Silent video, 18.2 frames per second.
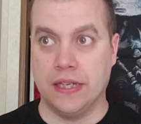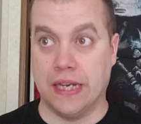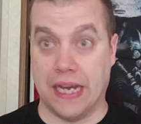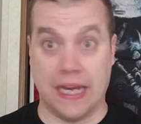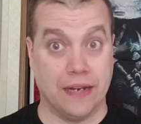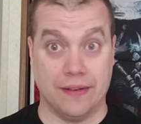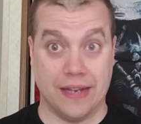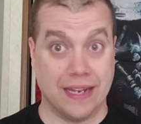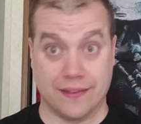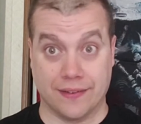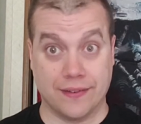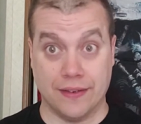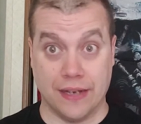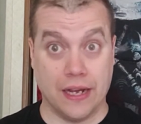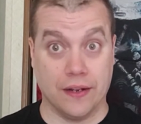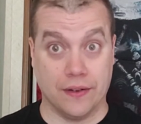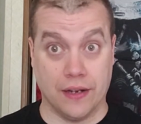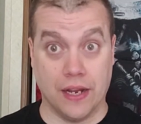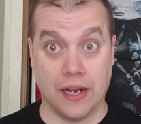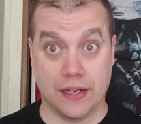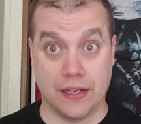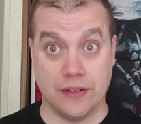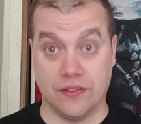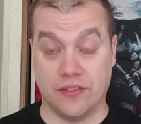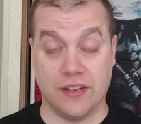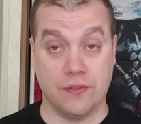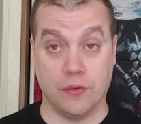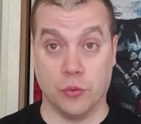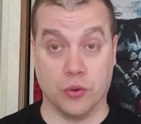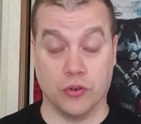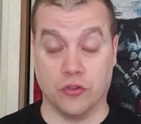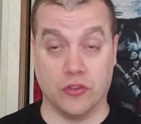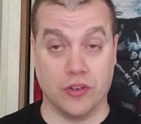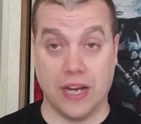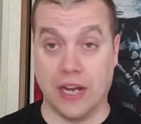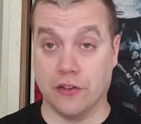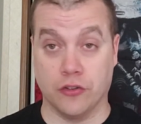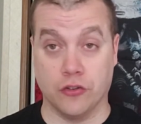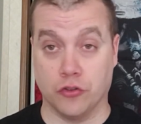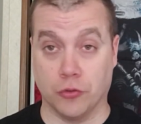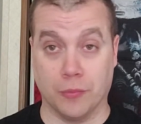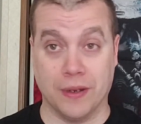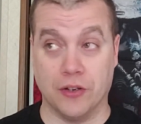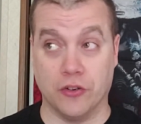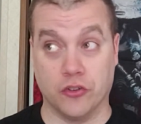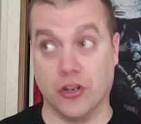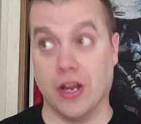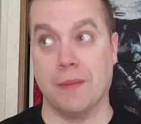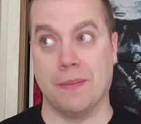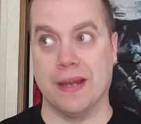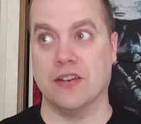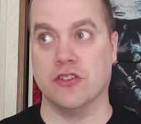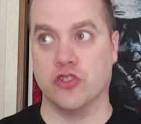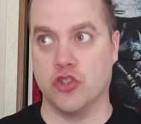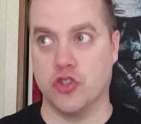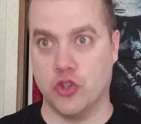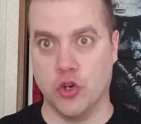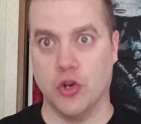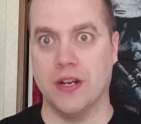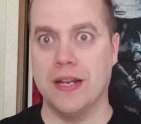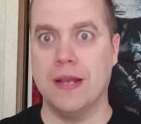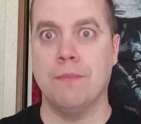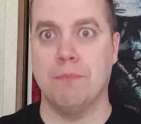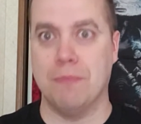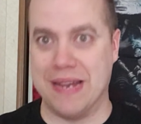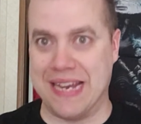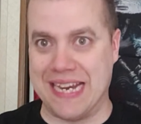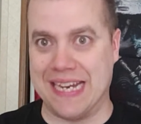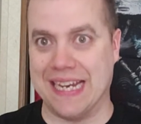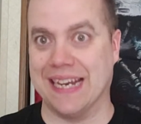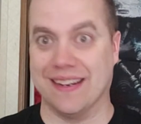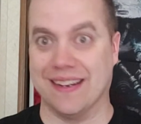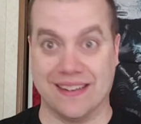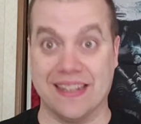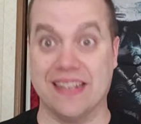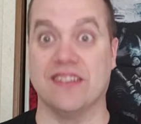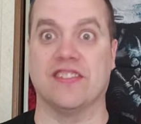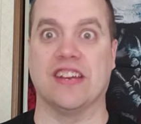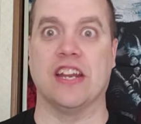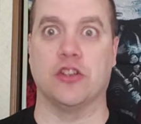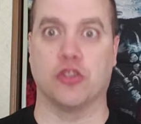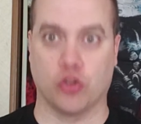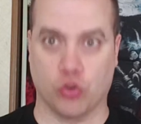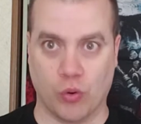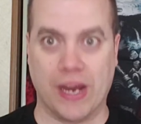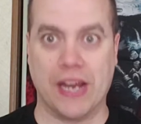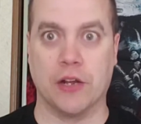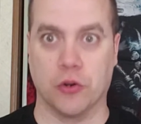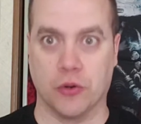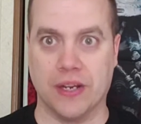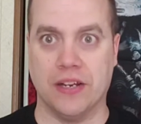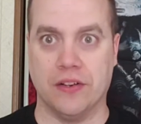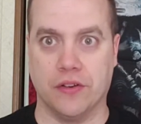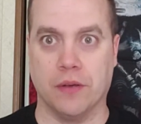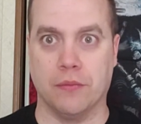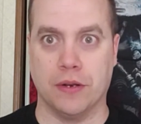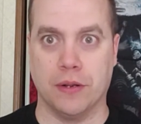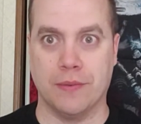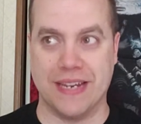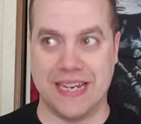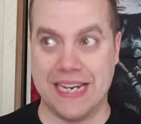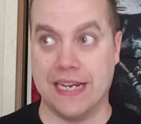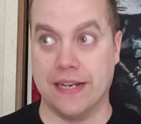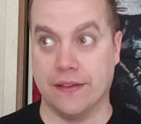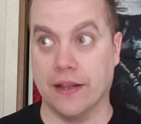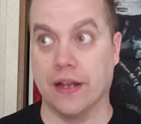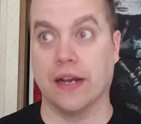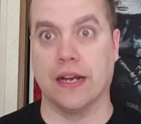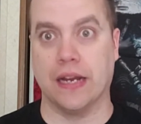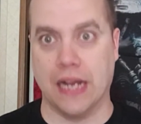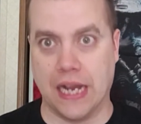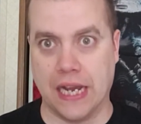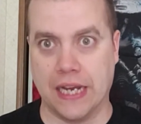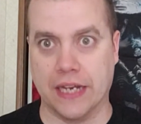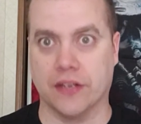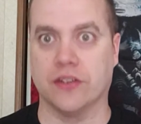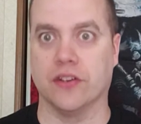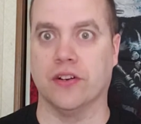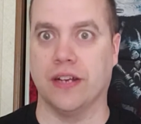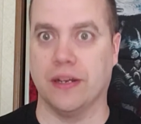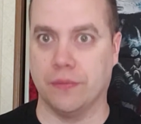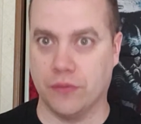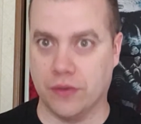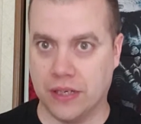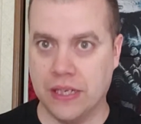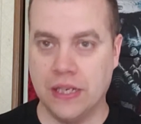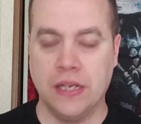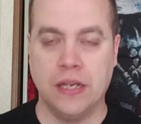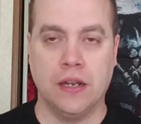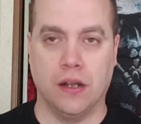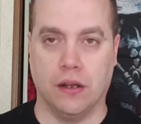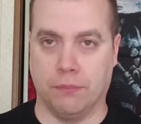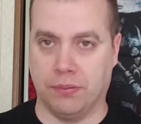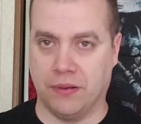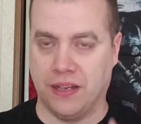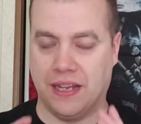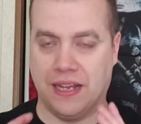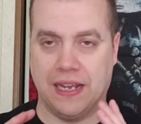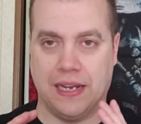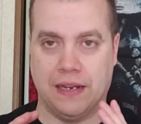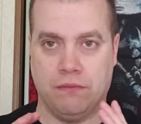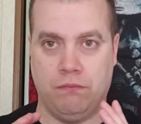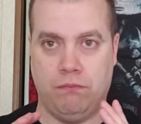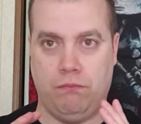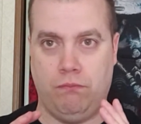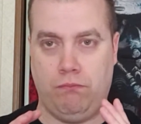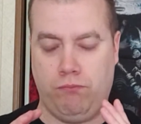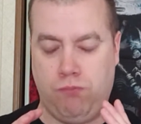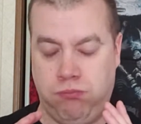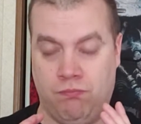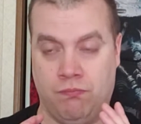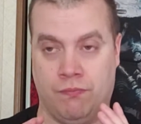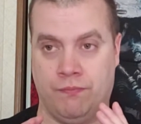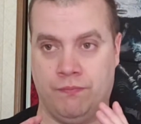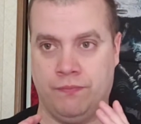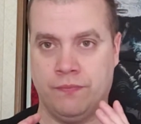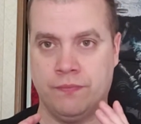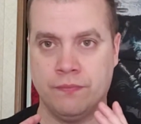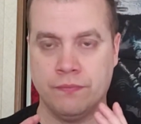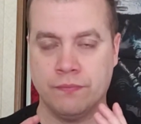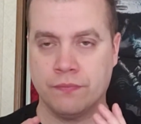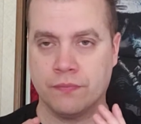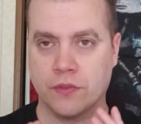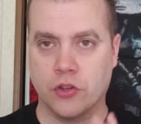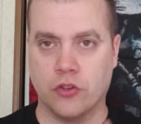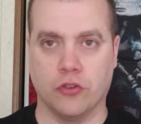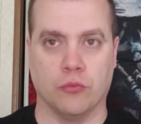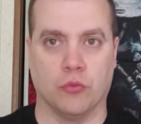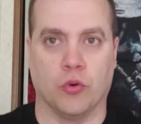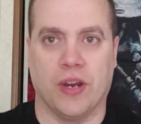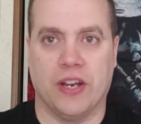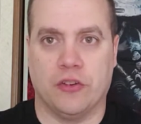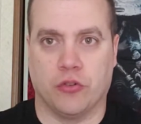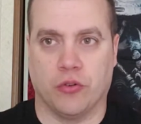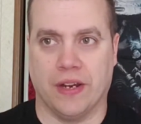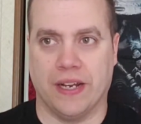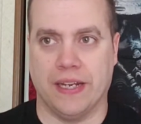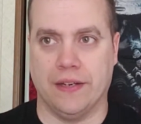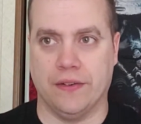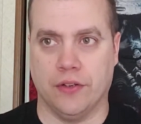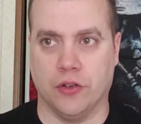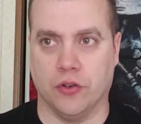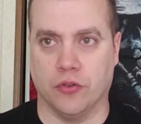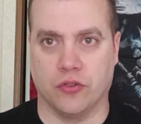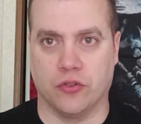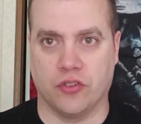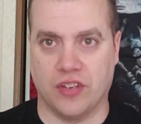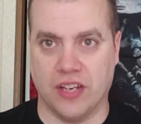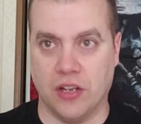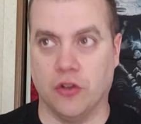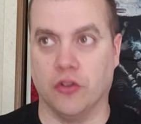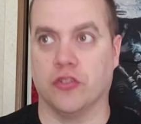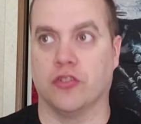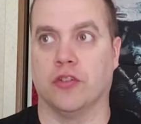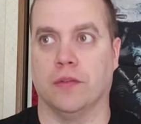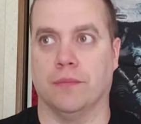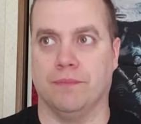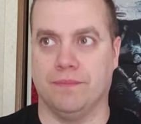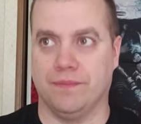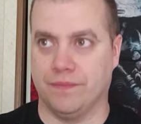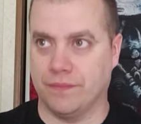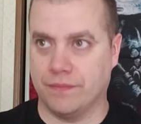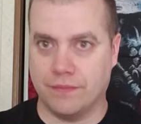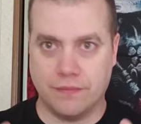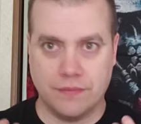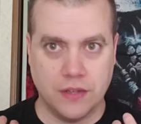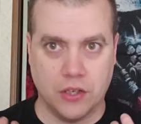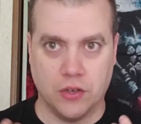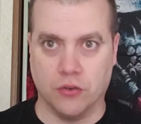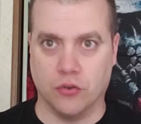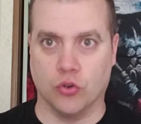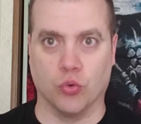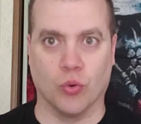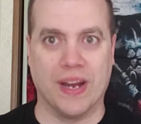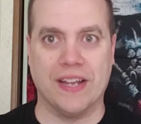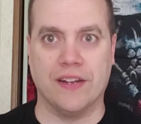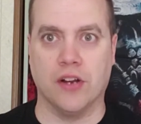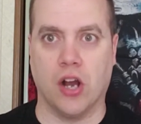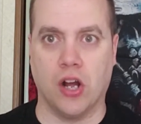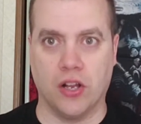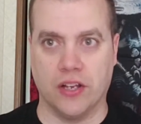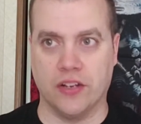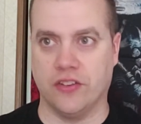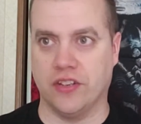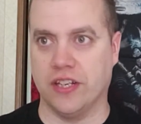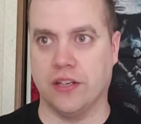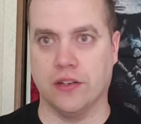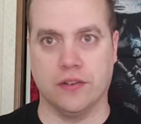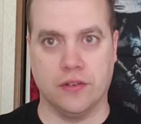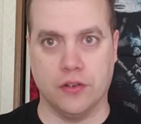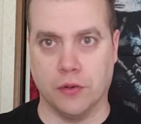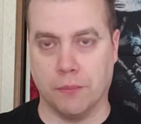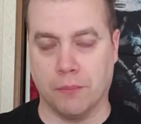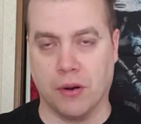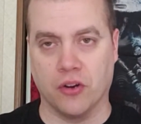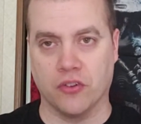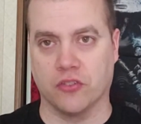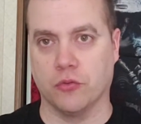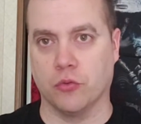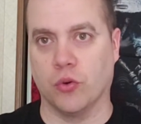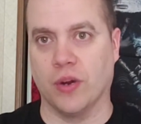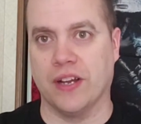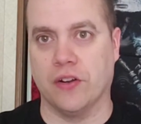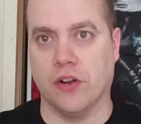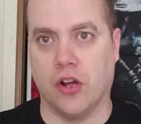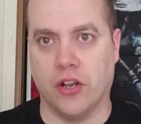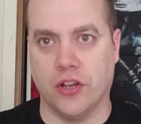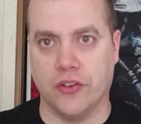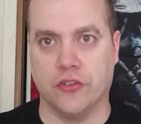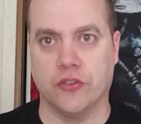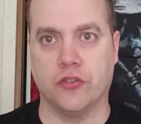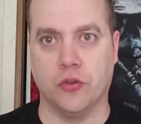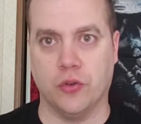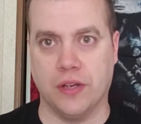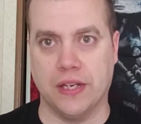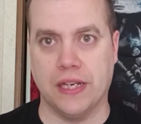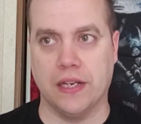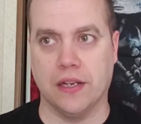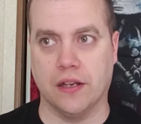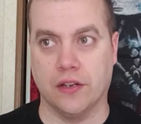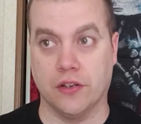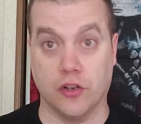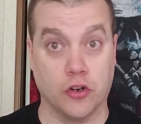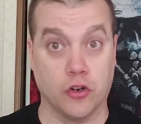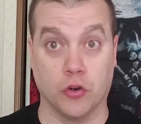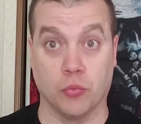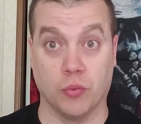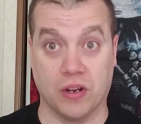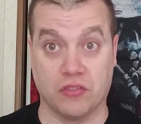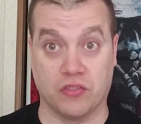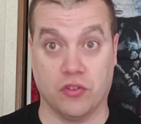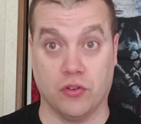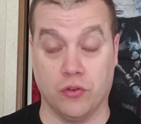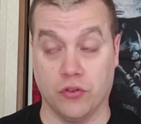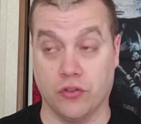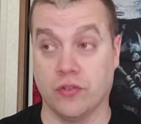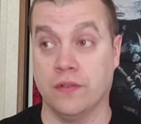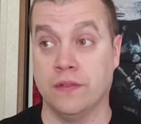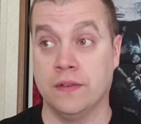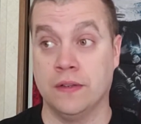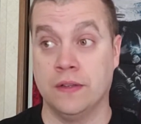And that's not knocking Stevie Richards. The guy's in tremendous shape and should be at least a trainer in WWE. The guy could have apply some great training, you know, skills, some, you know, great knowledge. He could, you know, impart some great knowledge to the younger wrestlers.